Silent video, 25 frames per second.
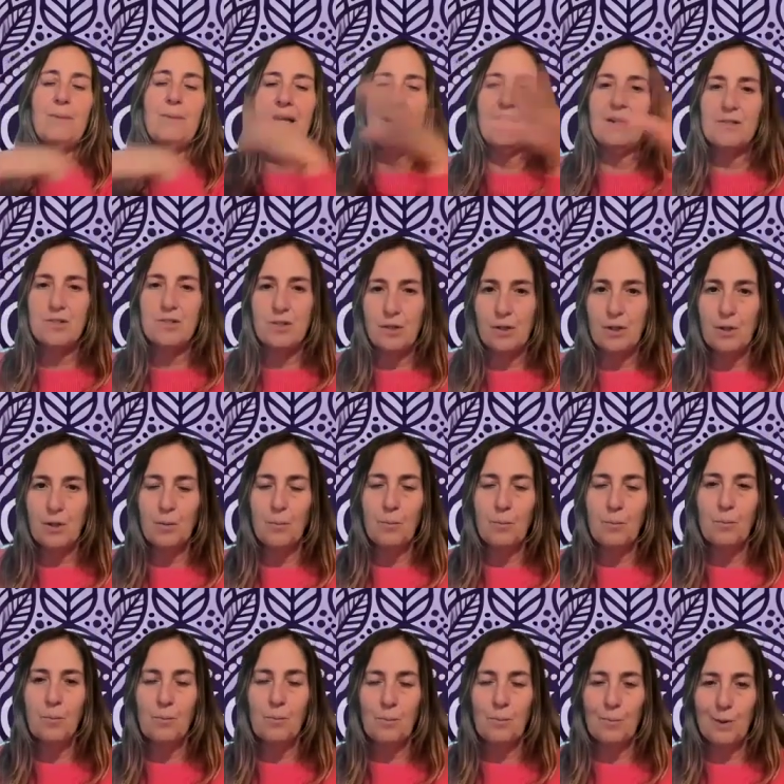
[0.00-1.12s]
making sure
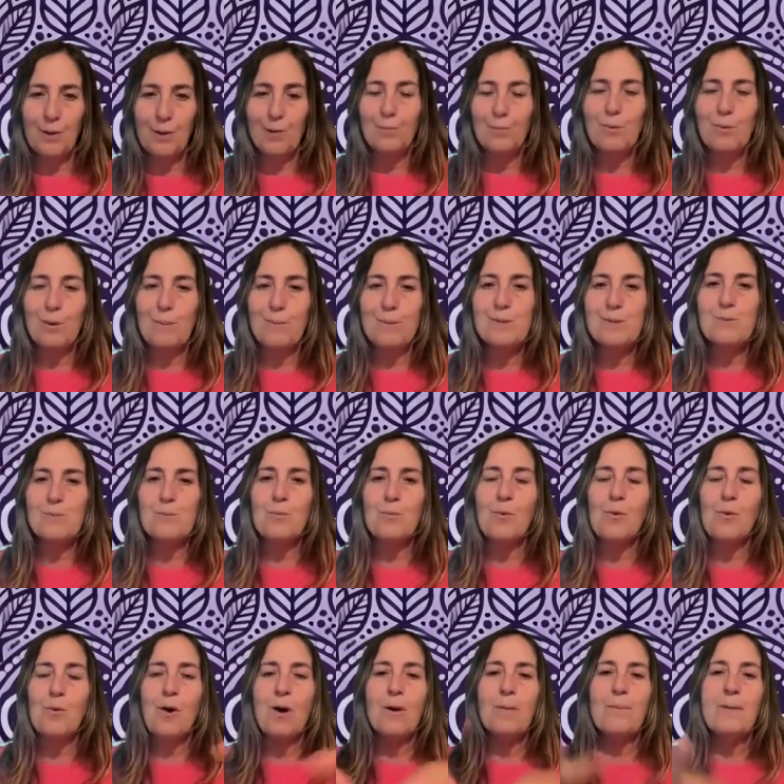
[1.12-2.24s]
your room is
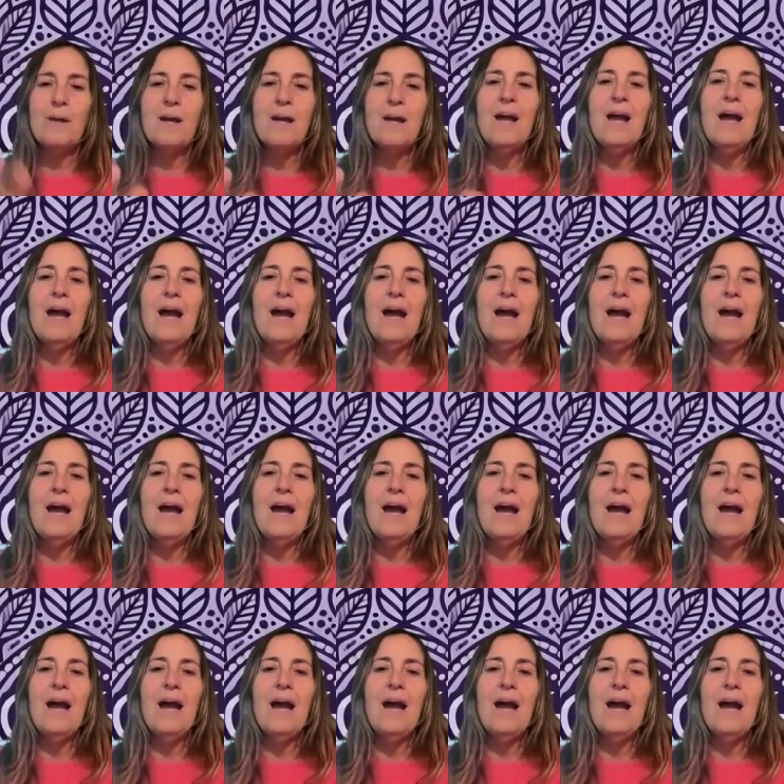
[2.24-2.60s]
warm,